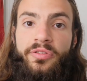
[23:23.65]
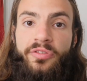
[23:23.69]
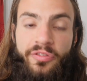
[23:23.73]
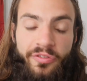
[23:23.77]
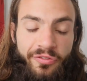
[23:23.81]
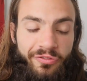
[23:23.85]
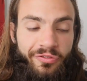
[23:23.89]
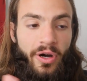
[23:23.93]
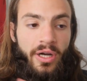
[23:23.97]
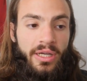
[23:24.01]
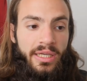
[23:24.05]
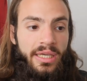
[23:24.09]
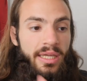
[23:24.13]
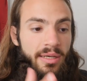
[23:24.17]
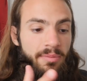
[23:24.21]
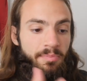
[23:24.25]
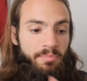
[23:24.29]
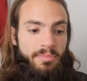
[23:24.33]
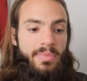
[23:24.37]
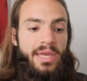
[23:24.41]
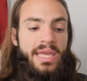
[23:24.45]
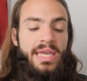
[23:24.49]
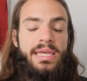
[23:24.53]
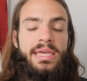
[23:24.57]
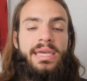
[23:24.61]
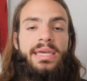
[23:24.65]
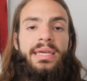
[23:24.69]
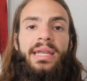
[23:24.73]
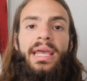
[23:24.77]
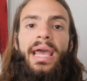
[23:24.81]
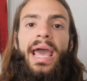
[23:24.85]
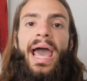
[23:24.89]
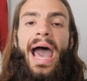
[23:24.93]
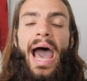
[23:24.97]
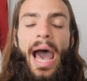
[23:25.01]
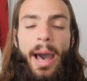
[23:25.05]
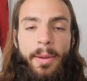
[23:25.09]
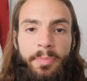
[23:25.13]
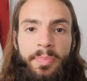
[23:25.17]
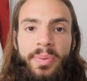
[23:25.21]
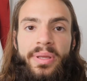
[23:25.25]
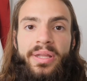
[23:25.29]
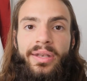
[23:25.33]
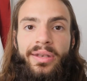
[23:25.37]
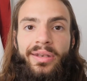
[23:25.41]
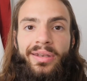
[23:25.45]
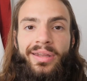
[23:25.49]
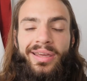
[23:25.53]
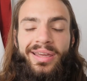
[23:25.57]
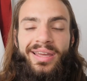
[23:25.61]
Fucking make it
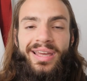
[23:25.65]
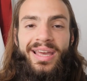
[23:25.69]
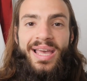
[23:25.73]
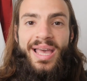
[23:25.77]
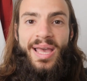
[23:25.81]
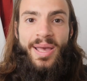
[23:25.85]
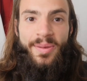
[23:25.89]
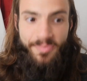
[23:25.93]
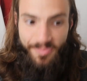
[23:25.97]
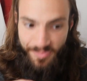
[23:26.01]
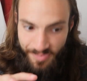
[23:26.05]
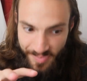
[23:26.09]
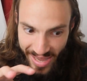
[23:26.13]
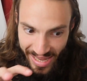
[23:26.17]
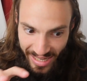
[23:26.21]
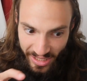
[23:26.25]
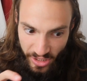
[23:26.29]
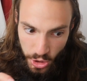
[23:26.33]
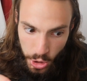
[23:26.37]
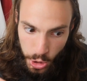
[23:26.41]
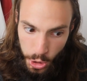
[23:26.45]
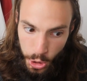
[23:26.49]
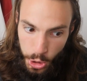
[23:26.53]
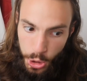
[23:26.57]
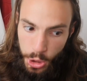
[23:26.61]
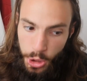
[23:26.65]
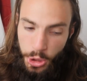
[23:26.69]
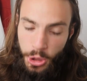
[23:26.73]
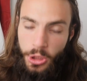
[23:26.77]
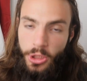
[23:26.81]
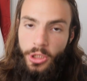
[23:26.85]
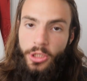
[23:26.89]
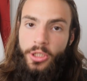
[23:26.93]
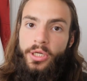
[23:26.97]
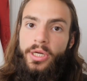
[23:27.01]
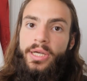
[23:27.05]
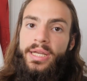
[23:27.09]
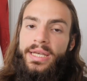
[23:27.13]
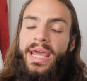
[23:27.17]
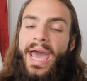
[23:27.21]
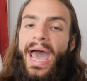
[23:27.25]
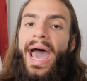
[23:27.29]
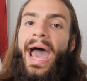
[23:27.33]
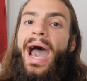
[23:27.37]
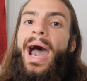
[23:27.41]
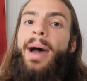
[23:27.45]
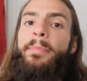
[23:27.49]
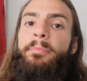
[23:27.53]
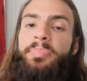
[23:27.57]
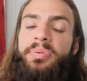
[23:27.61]
happen. Make sure it
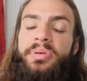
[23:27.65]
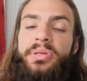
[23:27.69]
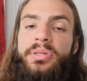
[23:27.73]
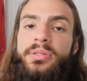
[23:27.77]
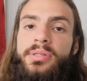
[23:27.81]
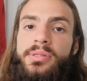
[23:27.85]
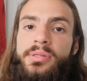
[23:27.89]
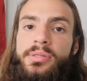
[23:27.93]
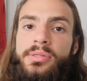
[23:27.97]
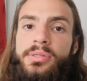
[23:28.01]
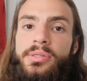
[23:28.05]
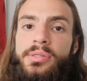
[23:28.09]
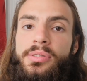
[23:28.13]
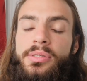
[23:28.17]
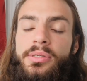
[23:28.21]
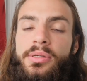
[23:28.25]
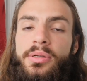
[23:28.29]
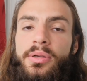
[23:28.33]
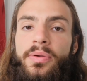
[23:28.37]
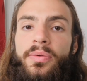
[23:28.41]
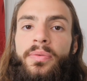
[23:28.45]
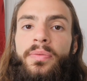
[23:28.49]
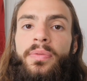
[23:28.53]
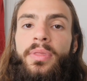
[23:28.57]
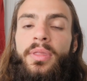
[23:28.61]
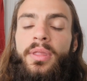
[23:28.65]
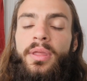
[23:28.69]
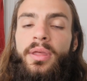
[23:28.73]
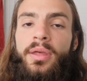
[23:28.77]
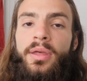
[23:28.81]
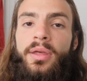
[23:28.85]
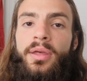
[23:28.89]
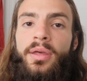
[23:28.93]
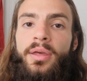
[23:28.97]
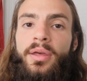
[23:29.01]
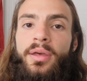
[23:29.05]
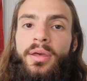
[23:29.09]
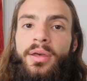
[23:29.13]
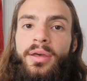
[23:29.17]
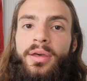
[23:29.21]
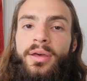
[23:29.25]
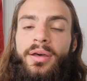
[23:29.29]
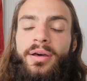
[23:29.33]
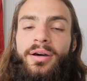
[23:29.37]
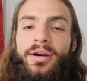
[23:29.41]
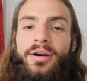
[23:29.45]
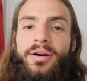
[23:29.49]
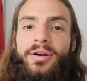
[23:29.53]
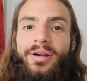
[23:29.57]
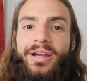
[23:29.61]
happens.
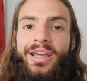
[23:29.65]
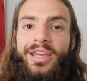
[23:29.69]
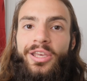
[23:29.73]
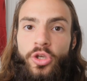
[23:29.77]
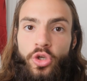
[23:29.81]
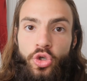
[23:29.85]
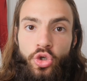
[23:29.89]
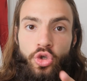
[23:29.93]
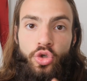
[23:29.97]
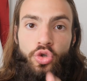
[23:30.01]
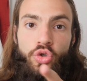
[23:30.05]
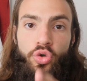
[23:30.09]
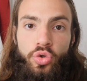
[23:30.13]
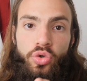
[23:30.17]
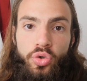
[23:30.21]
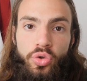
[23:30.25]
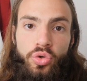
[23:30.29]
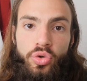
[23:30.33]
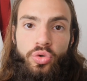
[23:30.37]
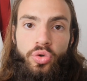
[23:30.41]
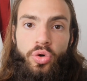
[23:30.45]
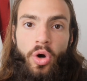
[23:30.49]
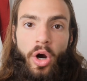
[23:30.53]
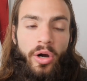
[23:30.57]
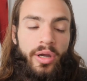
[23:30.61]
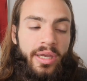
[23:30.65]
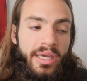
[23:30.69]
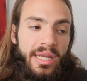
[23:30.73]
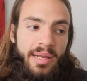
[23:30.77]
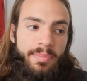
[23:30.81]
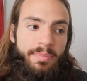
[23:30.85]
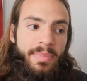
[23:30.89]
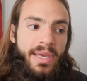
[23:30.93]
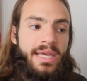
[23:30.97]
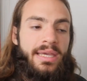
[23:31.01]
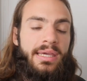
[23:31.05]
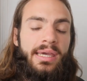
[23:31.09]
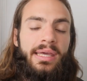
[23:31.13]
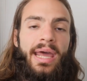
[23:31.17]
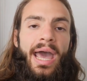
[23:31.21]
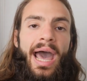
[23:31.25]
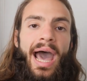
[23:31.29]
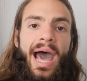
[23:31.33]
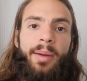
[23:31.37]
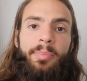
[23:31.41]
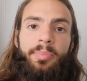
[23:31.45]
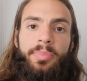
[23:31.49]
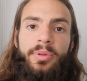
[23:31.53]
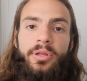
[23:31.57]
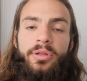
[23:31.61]
Okay, you are gonna make it
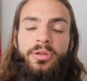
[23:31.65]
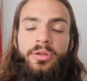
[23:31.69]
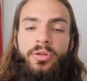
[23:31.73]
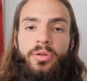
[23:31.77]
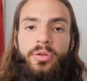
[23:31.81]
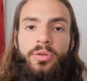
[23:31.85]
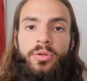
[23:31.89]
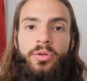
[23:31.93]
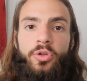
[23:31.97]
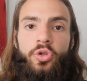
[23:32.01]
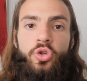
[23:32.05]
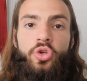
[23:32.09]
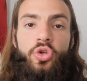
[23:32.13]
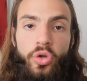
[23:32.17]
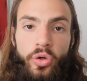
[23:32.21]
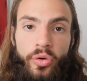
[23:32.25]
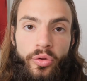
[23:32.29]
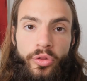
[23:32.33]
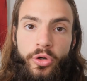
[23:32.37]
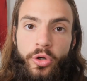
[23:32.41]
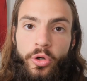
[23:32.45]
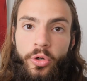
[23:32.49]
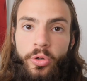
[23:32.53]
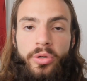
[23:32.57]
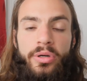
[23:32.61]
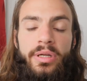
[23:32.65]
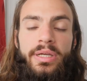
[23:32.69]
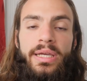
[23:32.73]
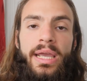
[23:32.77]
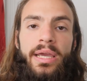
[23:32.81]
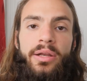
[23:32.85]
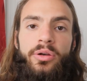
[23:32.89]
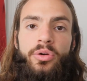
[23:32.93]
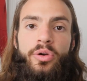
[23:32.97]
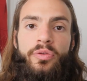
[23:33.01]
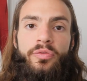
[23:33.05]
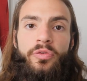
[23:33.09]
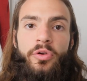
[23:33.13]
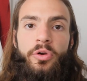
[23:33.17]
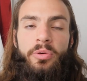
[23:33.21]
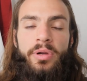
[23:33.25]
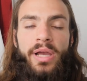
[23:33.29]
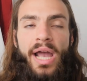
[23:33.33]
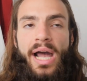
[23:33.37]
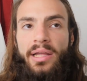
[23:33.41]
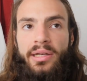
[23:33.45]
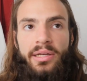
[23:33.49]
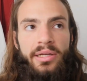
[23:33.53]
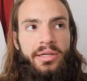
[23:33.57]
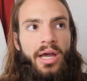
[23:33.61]
happen. You're the creator of your
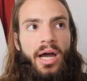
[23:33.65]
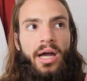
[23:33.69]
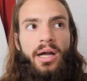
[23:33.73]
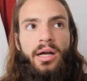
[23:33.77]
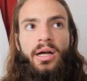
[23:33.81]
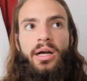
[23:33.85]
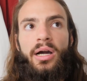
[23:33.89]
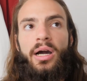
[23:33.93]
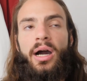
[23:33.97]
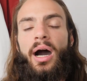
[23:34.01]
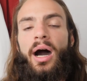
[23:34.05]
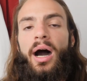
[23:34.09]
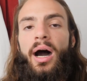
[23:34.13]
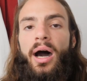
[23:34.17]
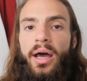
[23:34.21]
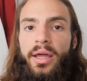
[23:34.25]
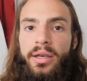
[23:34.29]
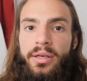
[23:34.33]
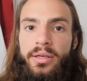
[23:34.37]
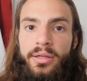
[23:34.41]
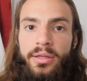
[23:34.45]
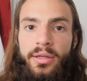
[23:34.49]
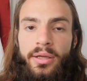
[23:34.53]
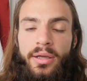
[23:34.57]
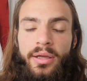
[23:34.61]
reality, not God.